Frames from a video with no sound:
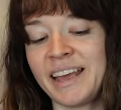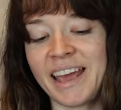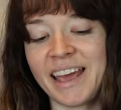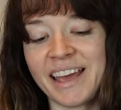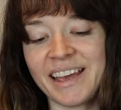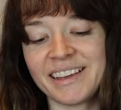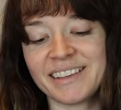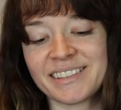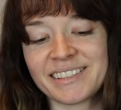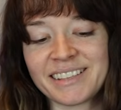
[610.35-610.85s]

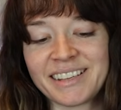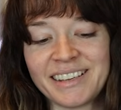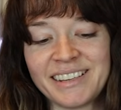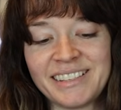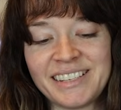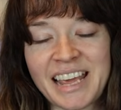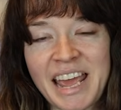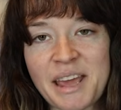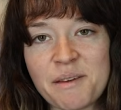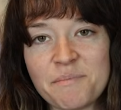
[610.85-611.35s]
is
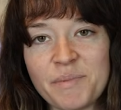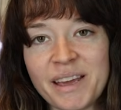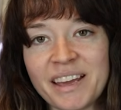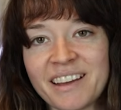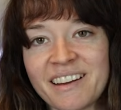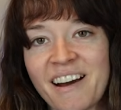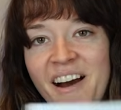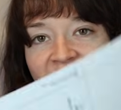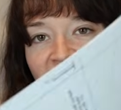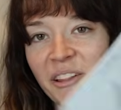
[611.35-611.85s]

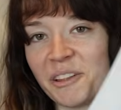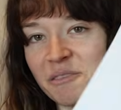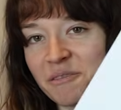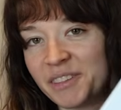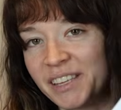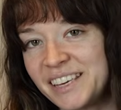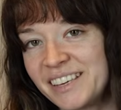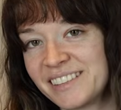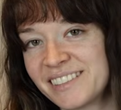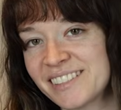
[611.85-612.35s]
taping all of
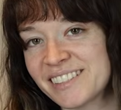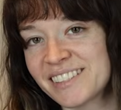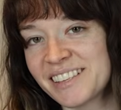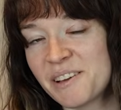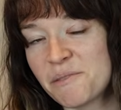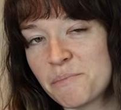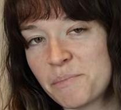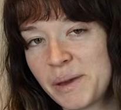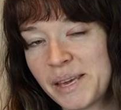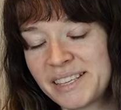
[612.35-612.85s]
these
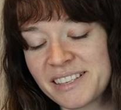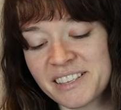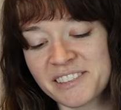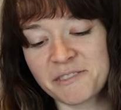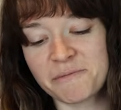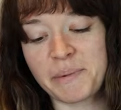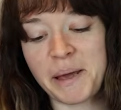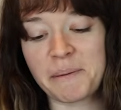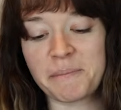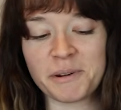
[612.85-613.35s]
pieces
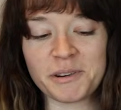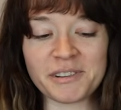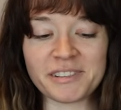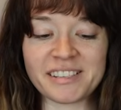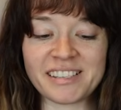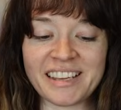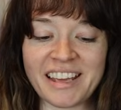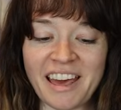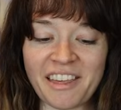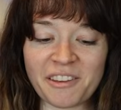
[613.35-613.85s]
of paper
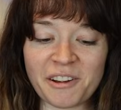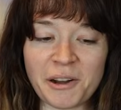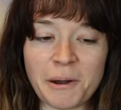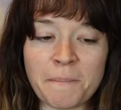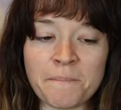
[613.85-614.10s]
together,